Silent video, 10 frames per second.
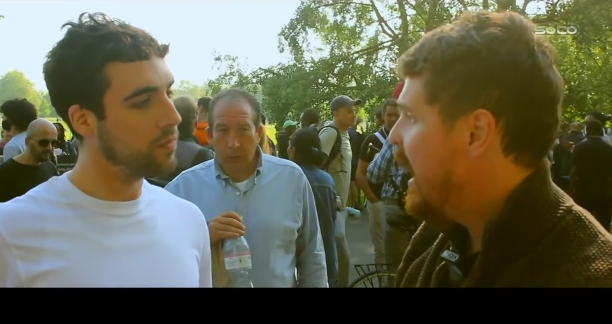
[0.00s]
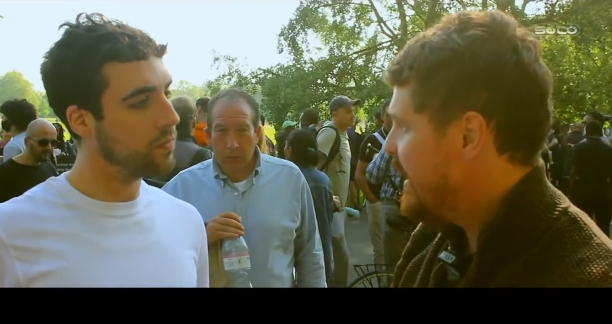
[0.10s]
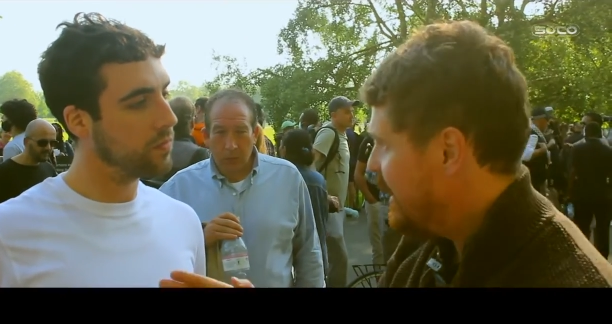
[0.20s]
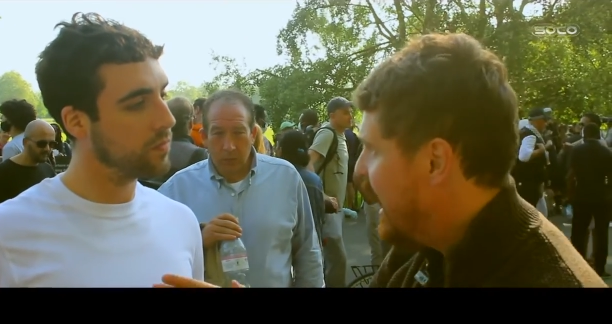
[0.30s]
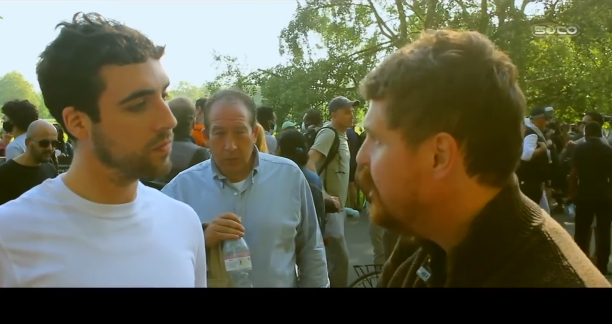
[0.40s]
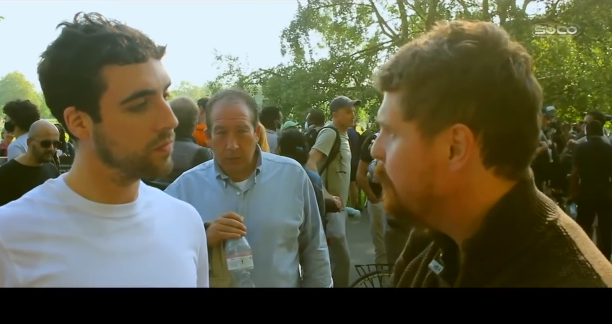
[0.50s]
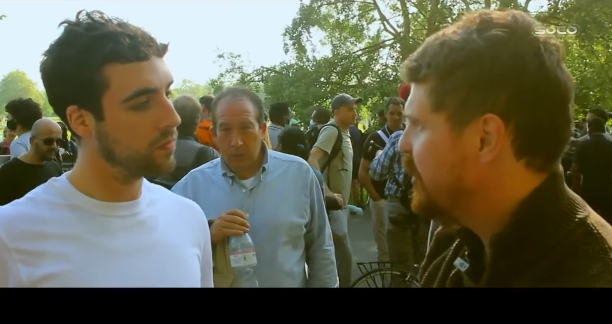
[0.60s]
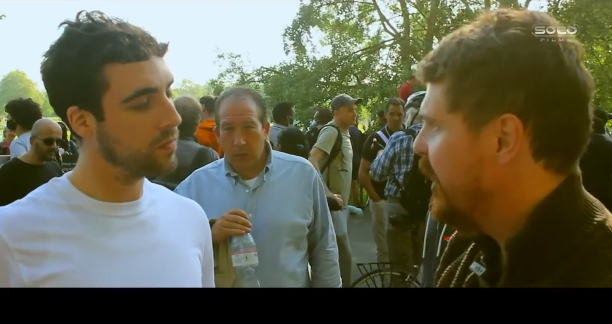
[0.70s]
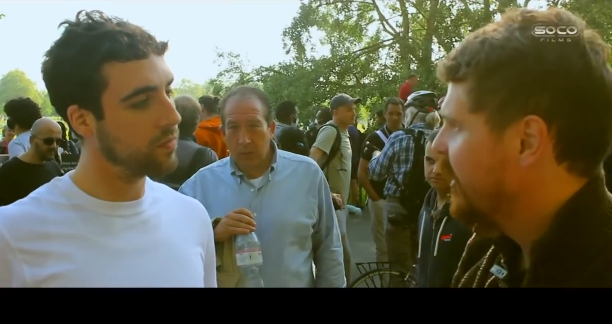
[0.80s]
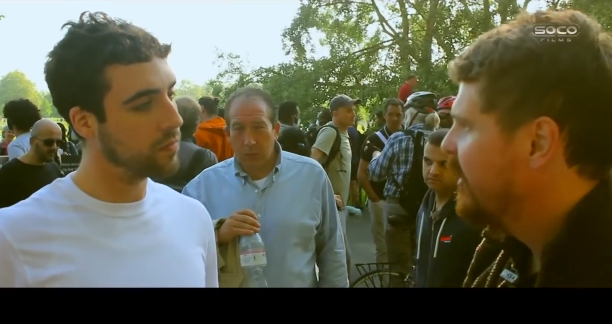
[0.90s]
Speaker 1: And I'll
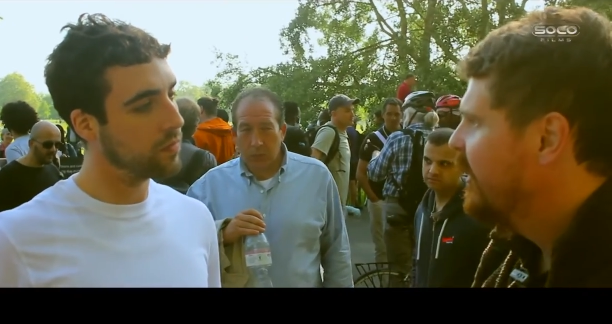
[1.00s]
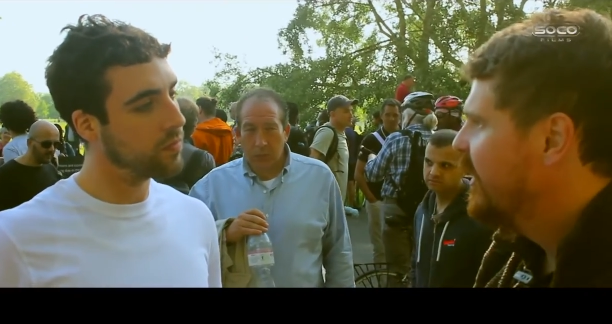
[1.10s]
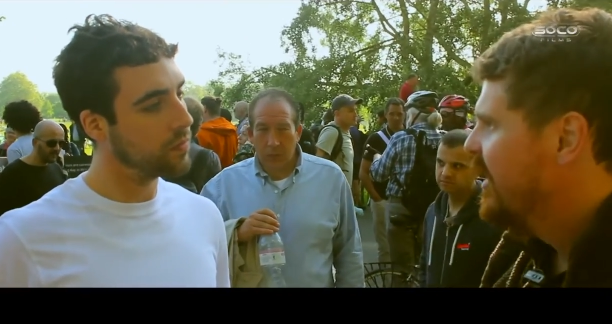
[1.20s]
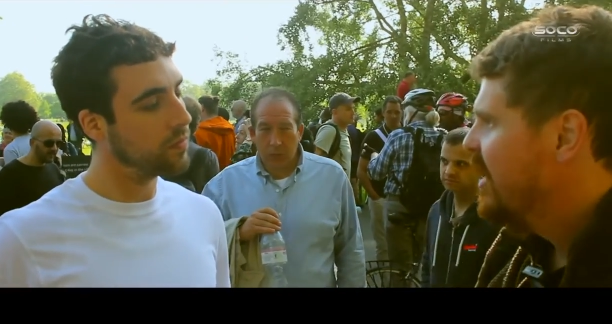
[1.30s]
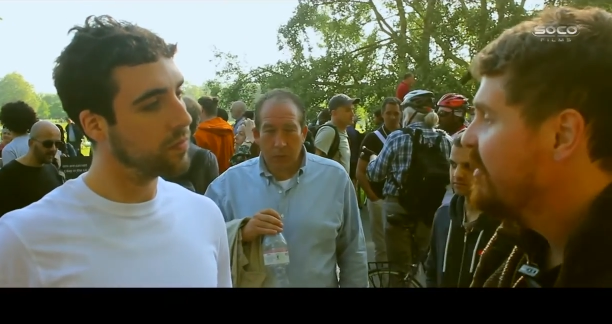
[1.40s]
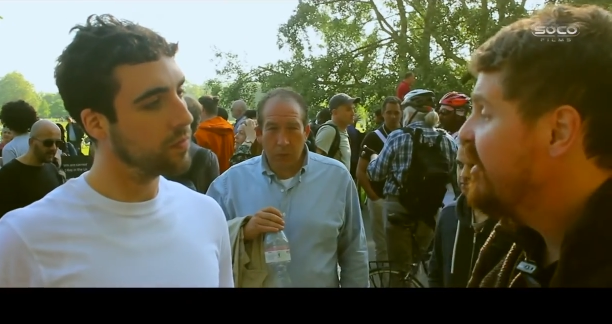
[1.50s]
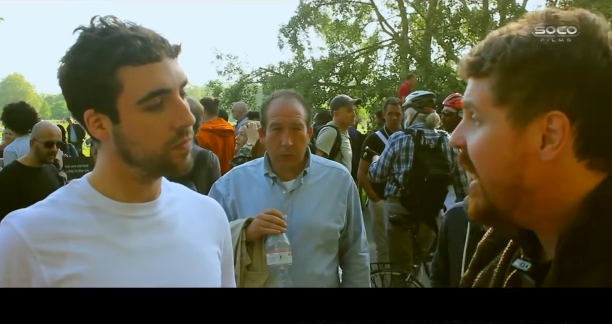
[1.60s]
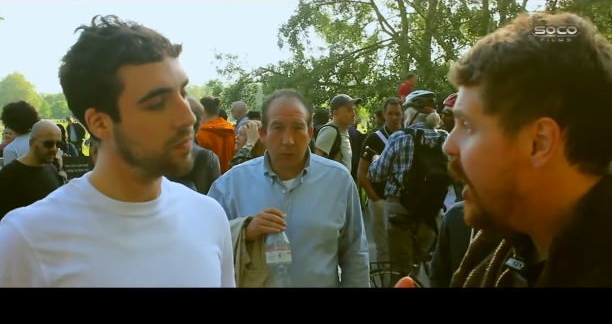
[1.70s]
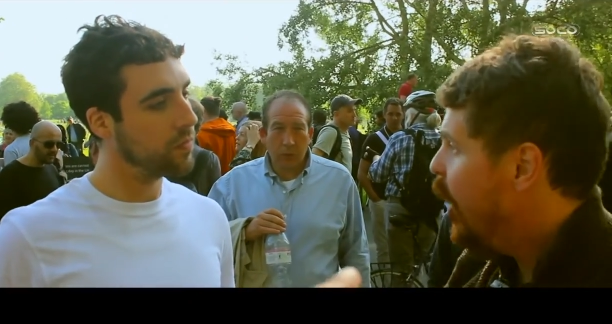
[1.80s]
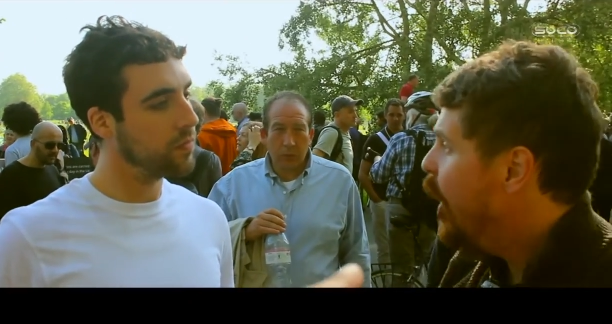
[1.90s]
help you.
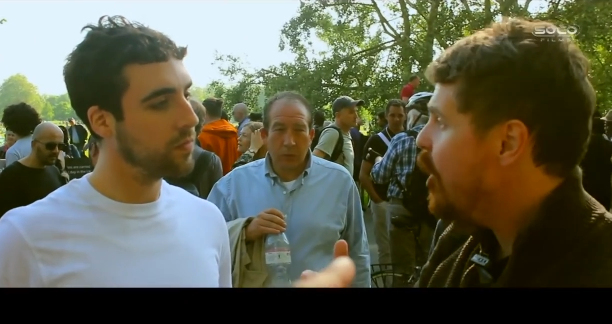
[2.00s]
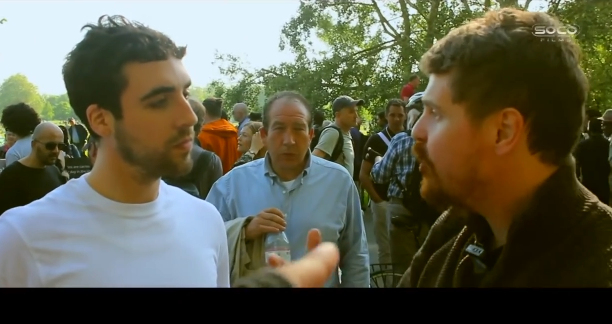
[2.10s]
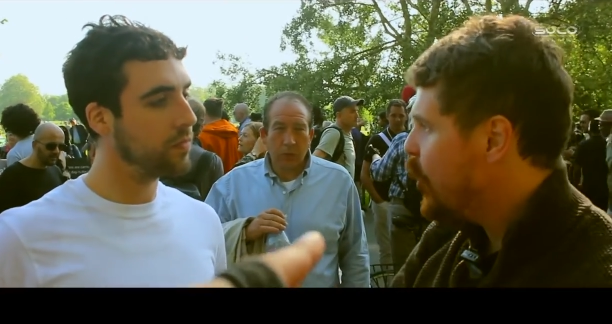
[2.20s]
There are